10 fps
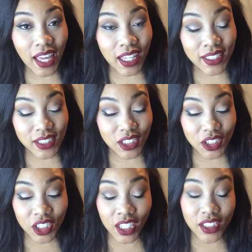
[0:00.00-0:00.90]
It's
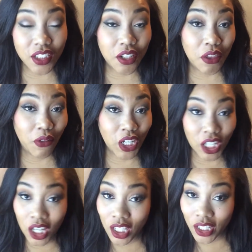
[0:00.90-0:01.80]
just three
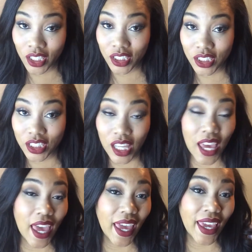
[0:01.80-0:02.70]
colors
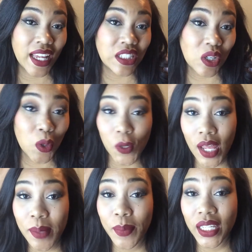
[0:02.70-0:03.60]
and a whole
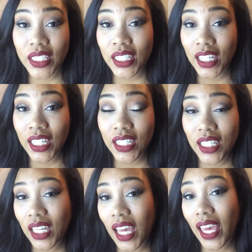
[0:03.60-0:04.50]
lot of
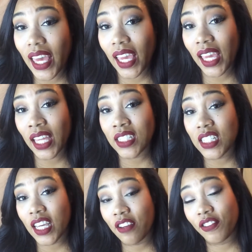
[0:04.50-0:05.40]
blending, and
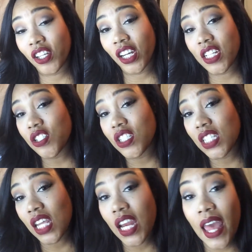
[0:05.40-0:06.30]
if you're
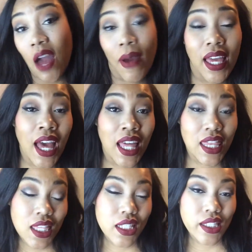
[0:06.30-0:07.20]
interested in how I got
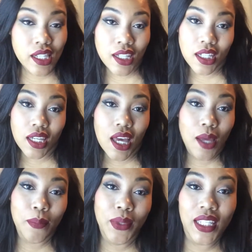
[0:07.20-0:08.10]
this look,
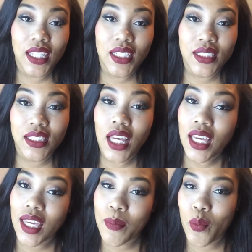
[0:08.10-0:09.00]
please
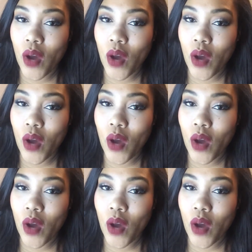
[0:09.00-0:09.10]
keep